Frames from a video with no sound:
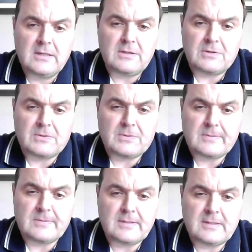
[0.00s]
You
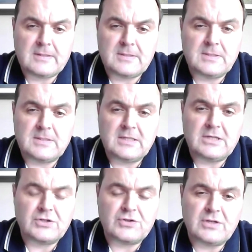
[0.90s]
know, this is an
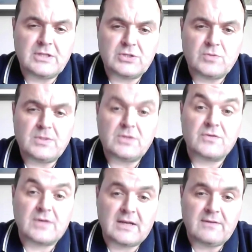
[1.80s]
industry that should be
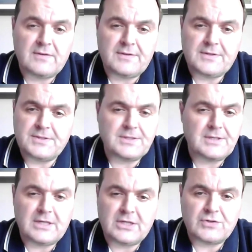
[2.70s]
thriving. This is
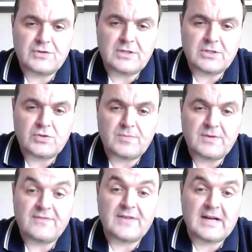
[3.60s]
an industry that should be
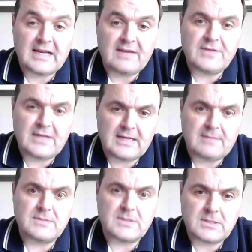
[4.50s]
5
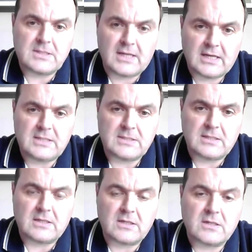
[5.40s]
times the size that
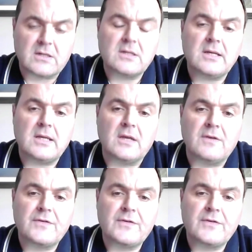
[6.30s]
it currently
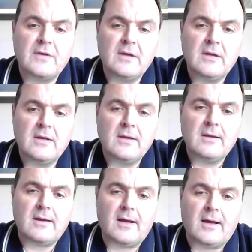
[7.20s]
is.
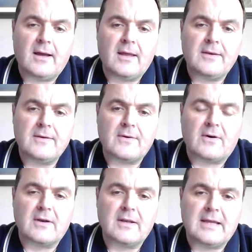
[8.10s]
And
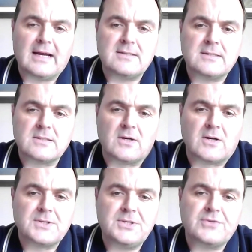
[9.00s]
all of that is
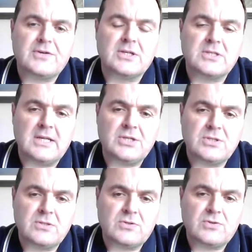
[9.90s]
lost in
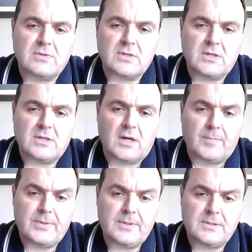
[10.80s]
translation through
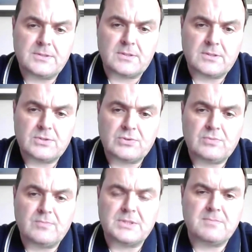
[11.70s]
incompetence and through
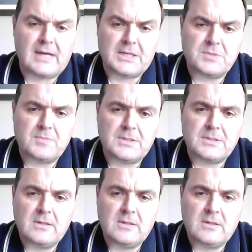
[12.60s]
mismanagement.